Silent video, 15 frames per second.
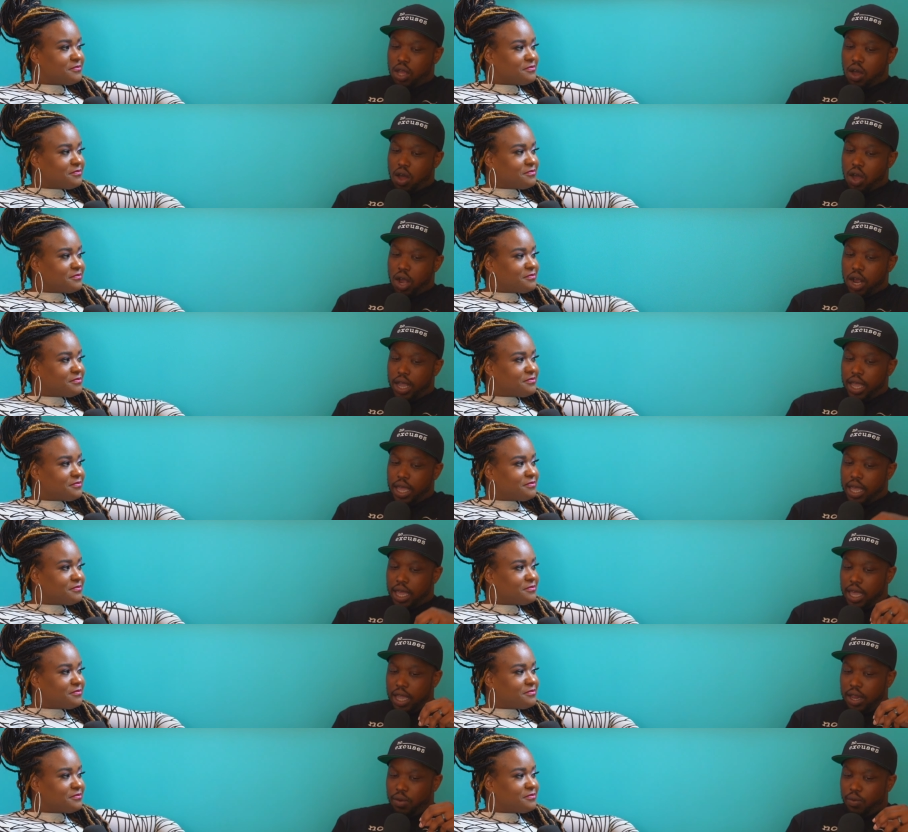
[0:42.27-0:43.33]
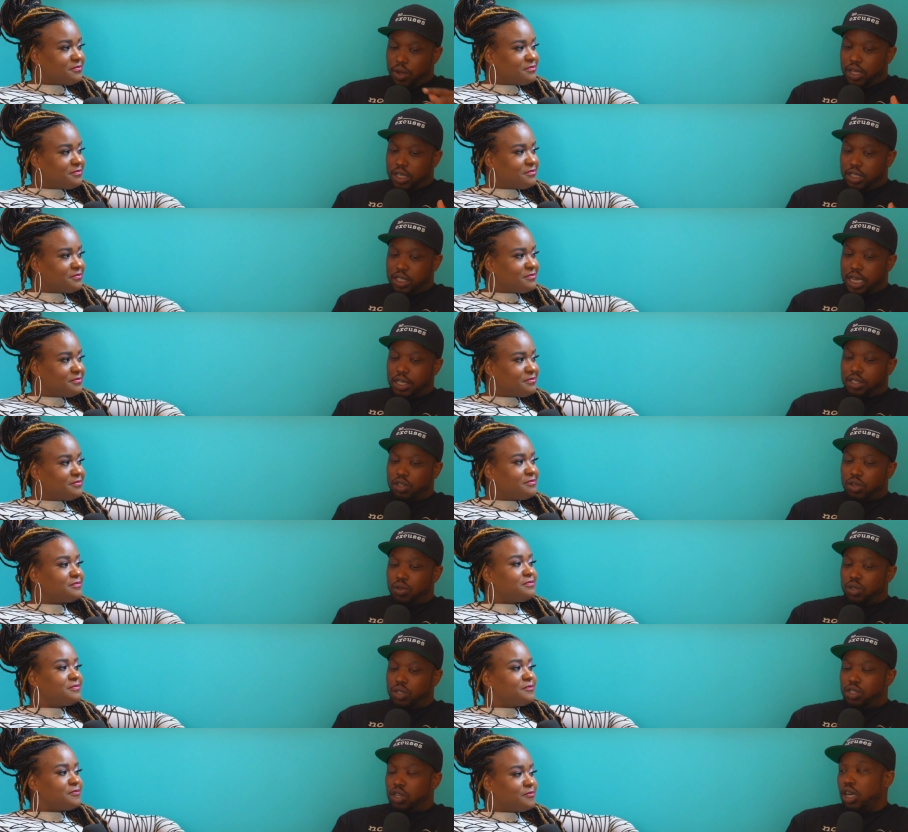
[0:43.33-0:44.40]
Speaker 1: are in real estate. So
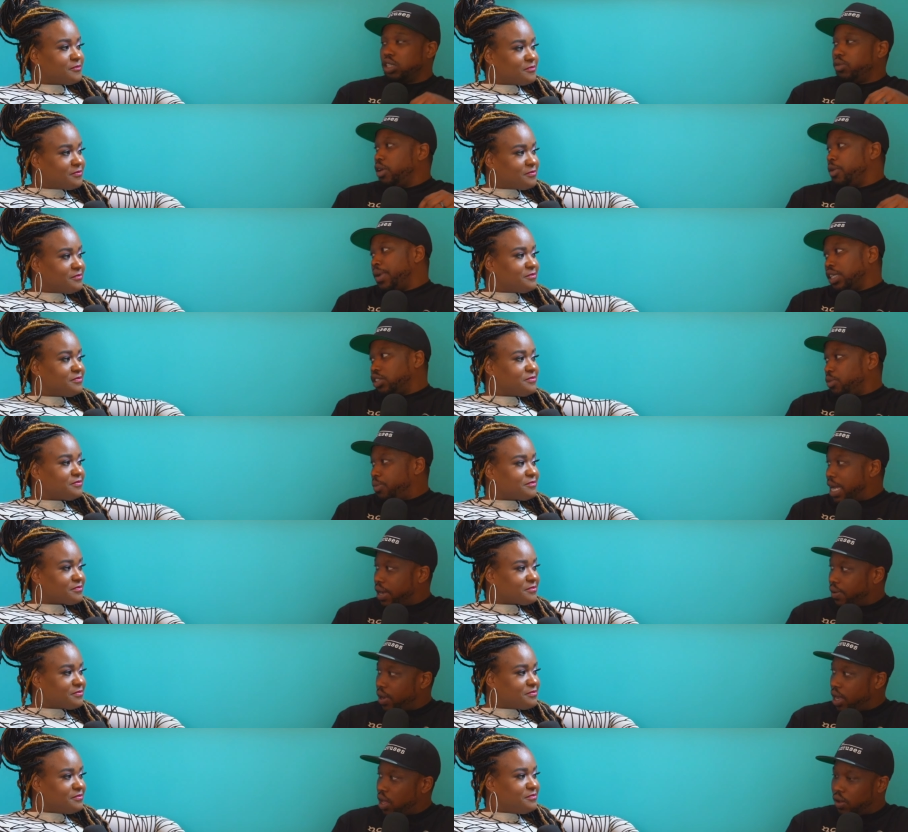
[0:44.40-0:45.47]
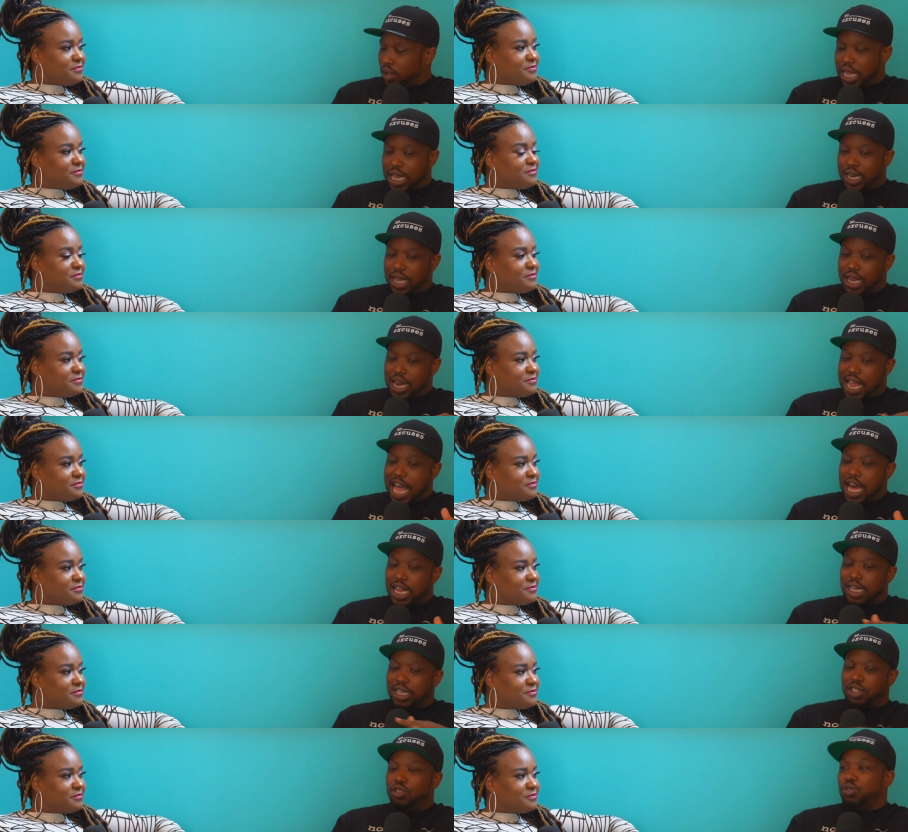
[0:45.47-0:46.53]
talk to me about your background and then how
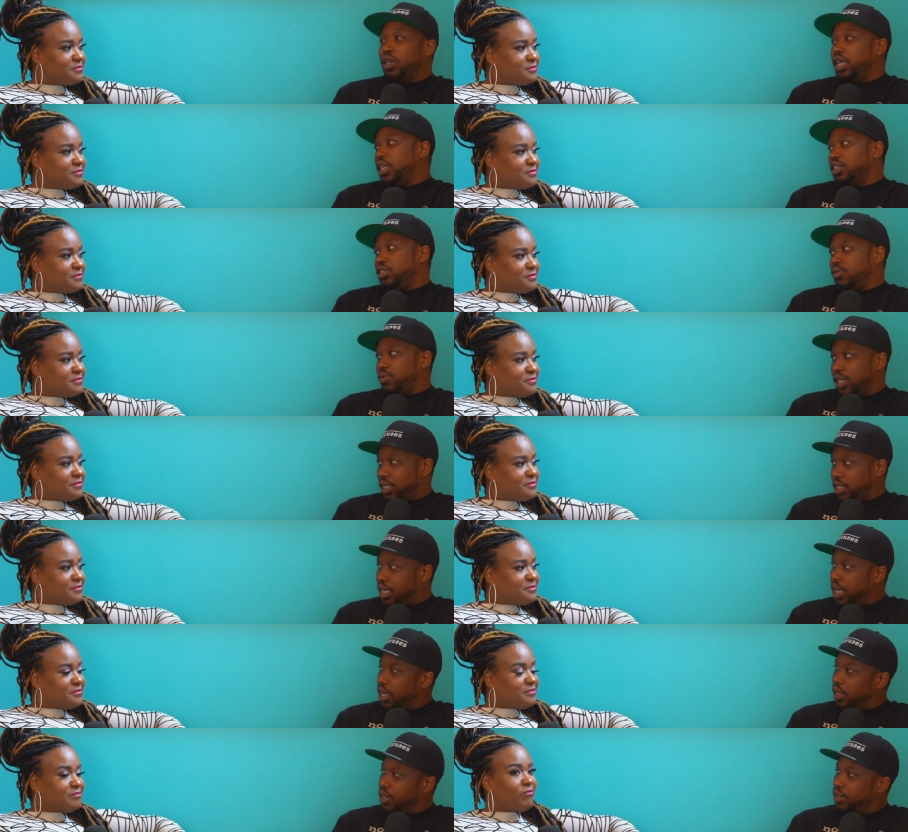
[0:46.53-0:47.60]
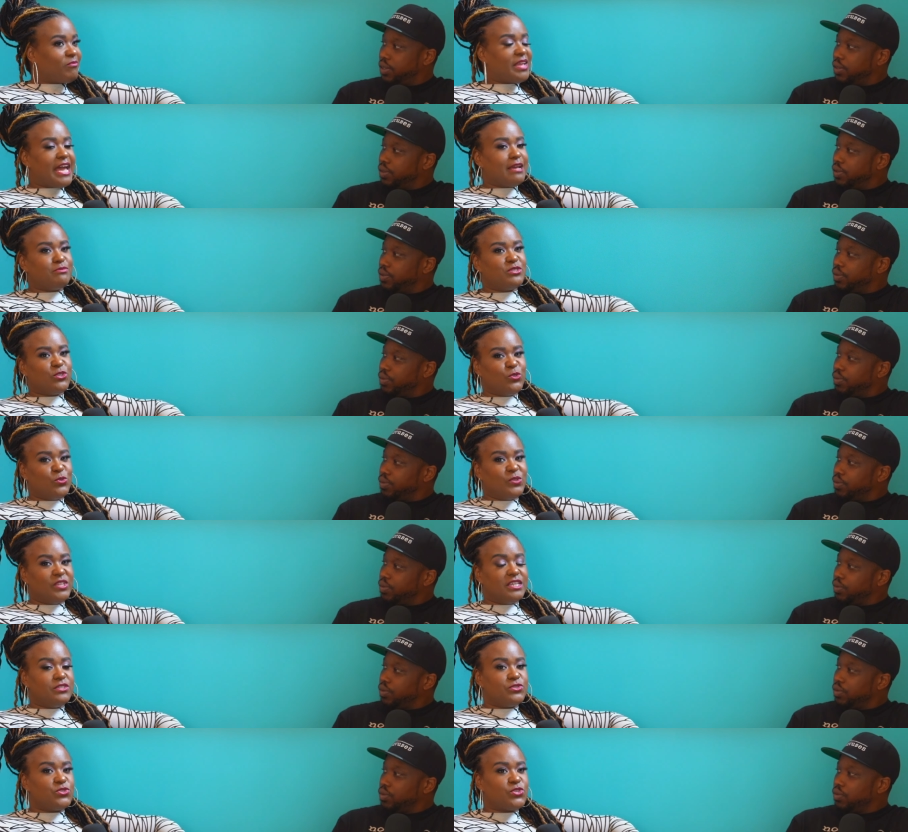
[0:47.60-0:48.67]
did you get into real estate?
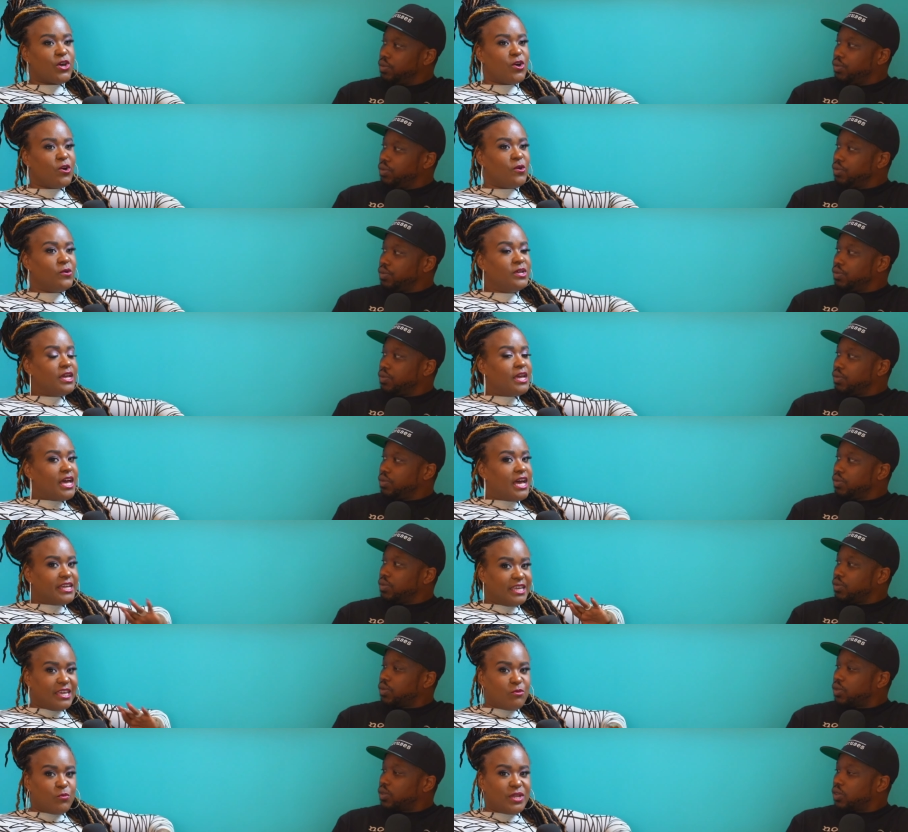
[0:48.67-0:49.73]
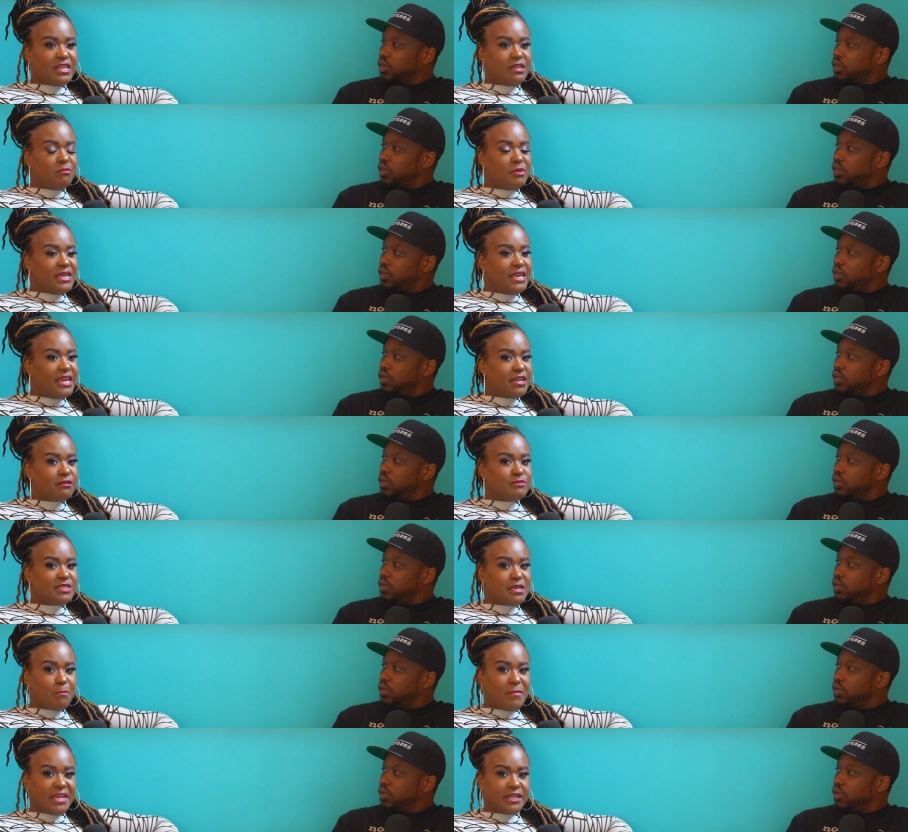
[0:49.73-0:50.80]
Speaker 2: Absolutely. So again, Whitney B.
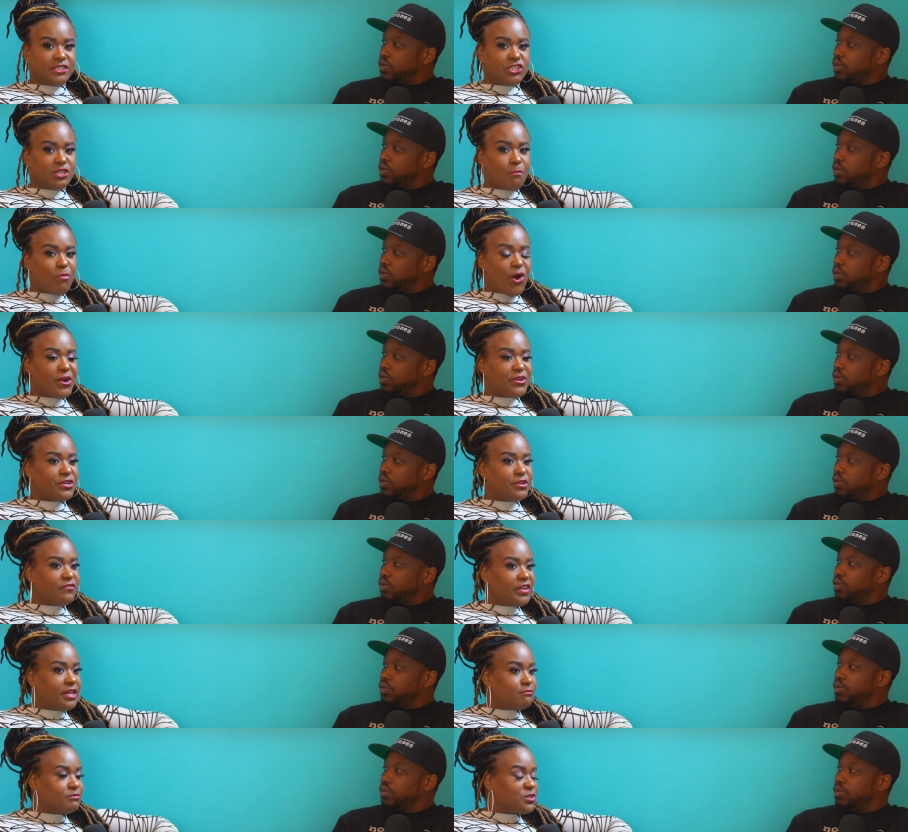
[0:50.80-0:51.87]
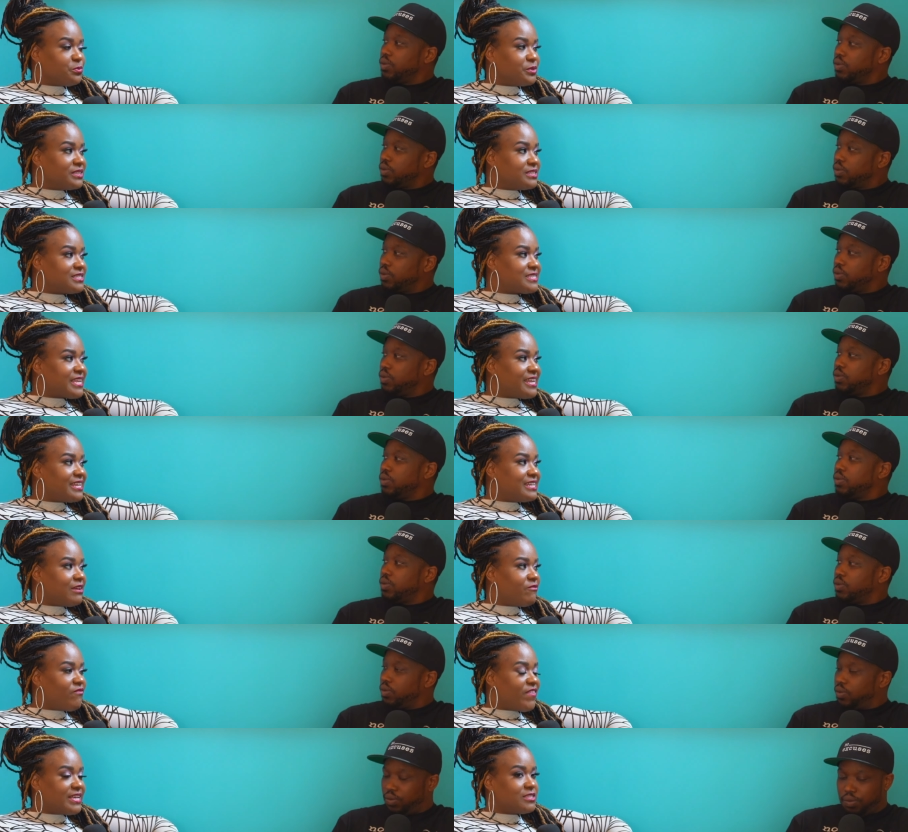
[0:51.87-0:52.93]
Hampton, managing partner of Hampton Real Estate and
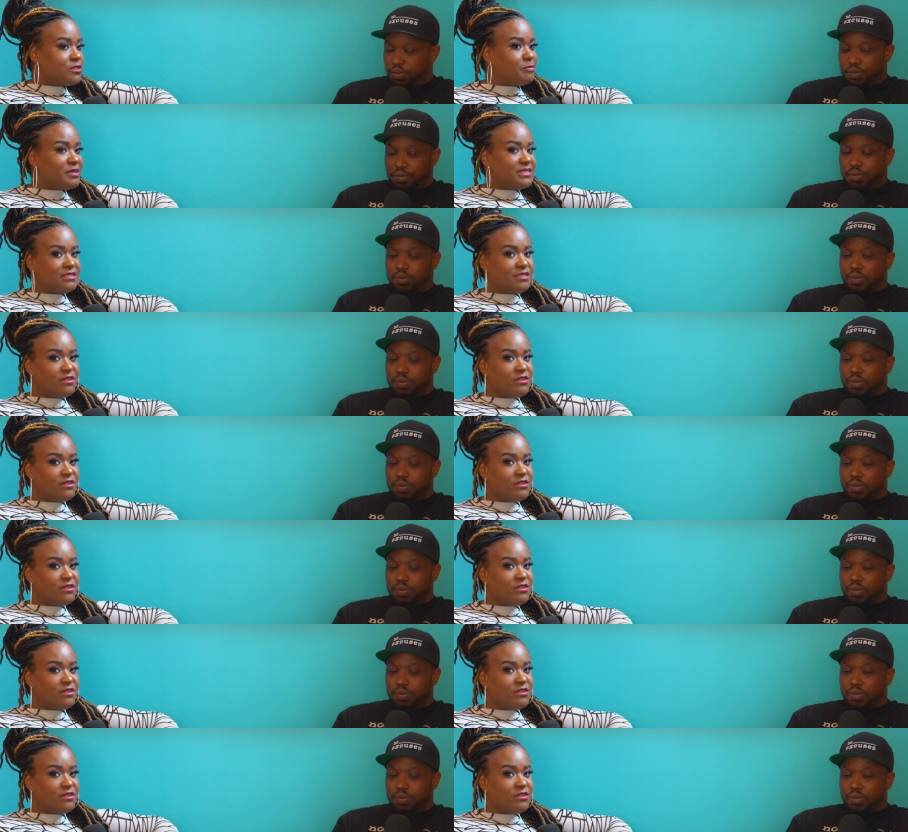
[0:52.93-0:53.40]
Investments mm-hmm.